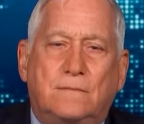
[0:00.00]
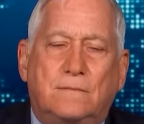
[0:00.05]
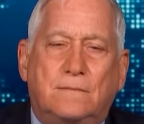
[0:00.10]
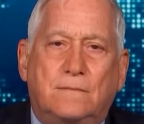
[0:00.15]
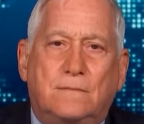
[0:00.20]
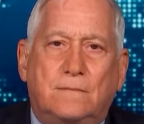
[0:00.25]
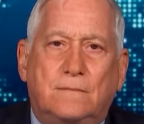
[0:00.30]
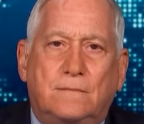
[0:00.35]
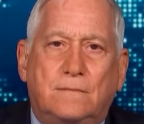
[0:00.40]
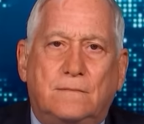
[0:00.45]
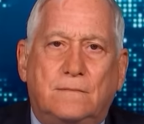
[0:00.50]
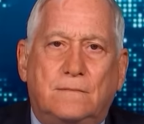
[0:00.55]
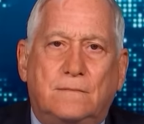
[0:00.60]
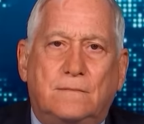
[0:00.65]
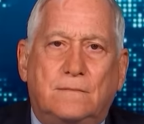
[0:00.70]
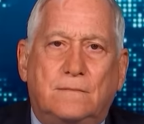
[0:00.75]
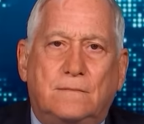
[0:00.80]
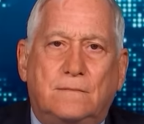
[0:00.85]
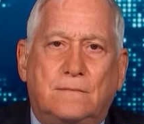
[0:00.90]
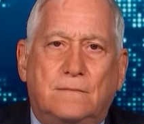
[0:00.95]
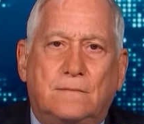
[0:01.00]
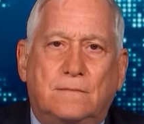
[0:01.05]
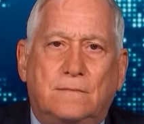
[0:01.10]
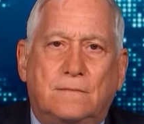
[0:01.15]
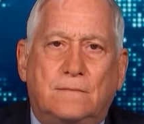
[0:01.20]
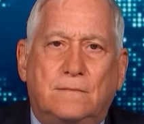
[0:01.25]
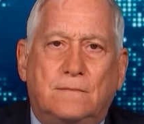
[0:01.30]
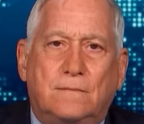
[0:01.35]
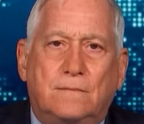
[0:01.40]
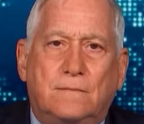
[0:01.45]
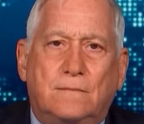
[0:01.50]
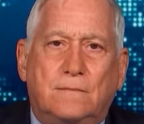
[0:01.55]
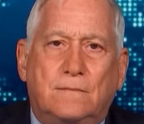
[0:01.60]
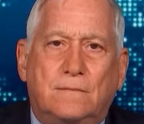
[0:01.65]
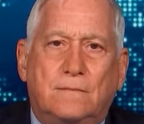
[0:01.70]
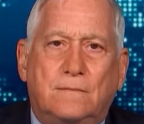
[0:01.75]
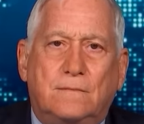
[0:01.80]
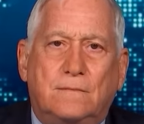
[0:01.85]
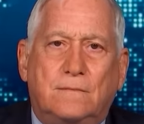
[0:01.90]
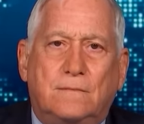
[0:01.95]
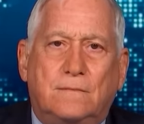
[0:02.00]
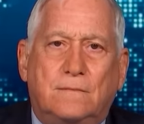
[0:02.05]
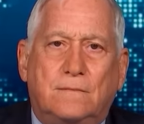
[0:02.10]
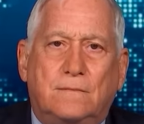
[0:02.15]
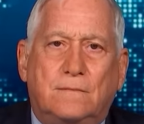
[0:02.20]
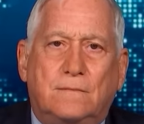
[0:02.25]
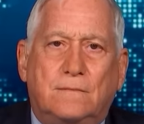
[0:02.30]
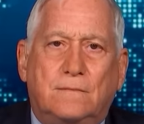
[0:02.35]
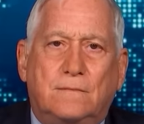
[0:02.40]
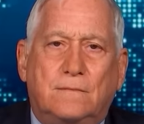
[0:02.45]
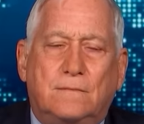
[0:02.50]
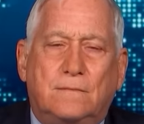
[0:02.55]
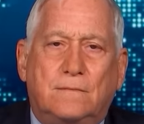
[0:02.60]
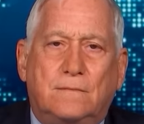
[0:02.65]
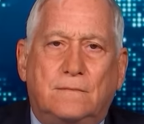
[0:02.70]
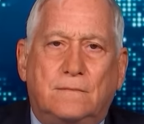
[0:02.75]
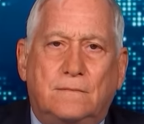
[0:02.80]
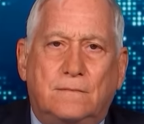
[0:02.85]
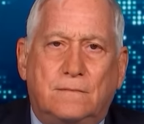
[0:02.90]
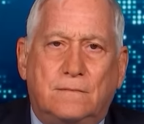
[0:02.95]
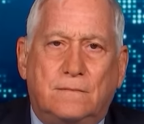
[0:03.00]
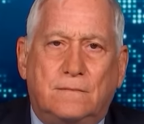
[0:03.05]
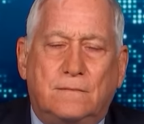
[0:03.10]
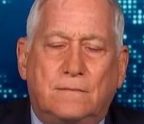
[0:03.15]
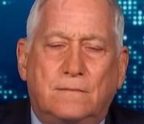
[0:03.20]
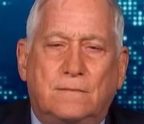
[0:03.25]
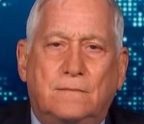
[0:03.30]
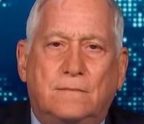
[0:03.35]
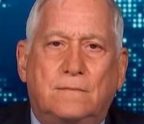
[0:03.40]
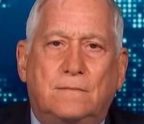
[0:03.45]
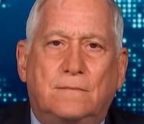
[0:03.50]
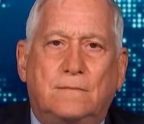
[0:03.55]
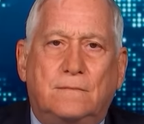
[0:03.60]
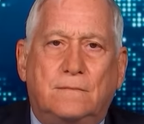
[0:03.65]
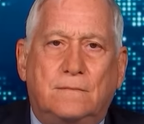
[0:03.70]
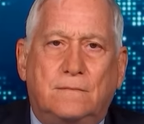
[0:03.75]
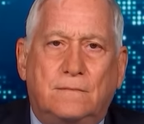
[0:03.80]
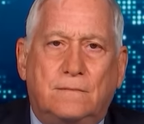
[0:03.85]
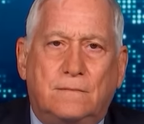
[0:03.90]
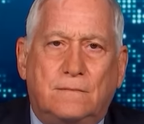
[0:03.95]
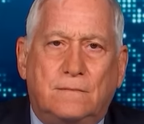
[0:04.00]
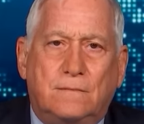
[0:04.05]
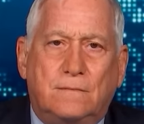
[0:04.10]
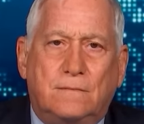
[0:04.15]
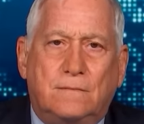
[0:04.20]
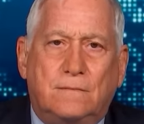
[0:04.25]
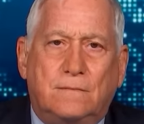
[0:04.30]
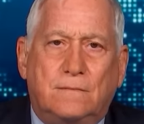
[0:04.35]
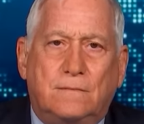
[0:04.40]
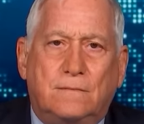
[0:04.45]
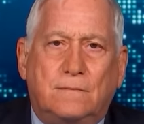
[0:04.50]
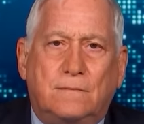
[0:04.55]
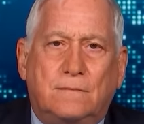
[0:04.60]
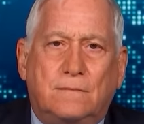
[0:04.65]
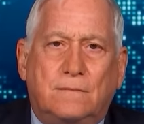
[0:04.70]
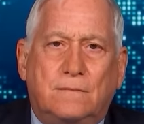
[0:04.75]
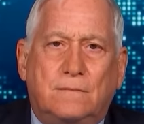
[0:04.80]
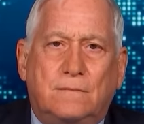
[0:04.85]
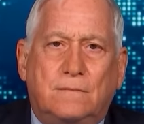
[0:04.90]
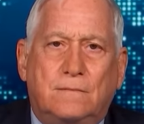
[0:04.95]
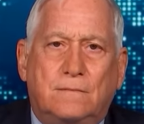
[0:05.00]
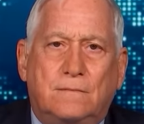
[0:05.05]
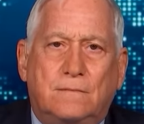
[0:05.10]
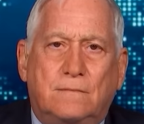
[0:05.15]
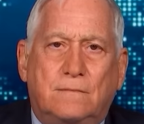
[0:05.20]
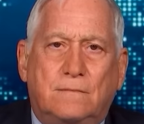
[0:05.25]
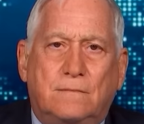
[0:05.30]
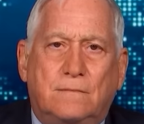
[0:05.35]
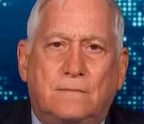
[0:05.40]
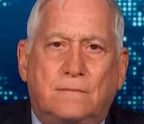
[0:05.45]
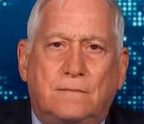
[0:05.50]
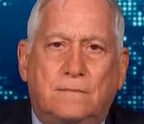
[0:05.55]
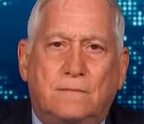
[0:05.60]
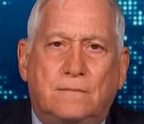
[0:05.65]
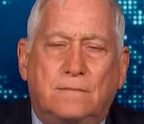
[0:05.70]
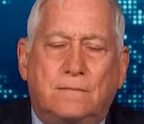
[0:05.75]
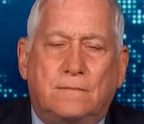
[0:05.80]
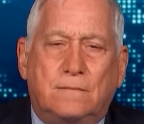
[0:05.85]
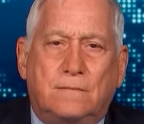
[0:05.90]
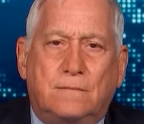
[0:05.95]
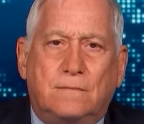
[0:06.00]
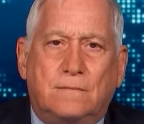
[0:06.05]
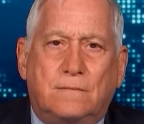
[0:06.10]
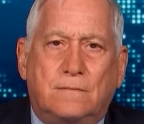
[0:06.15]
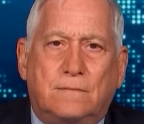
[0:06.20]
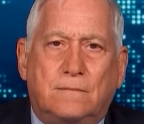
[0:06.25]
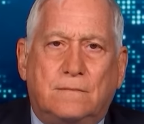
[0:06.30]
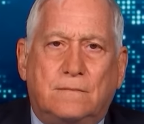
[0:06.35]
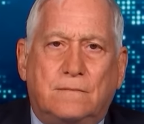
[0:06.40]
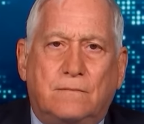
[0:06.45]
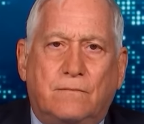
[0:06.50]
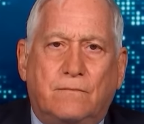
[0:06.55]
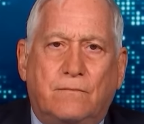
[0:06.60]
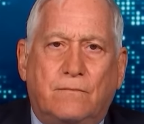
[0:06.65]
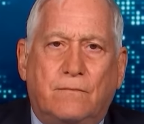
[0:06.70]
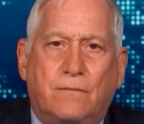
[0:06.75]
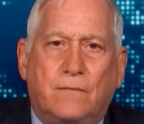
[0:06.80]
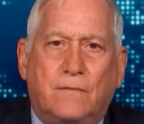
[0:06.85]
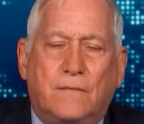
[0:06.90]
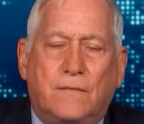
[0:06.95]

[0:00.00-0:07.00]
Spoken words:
No words are spoken by the person on screen.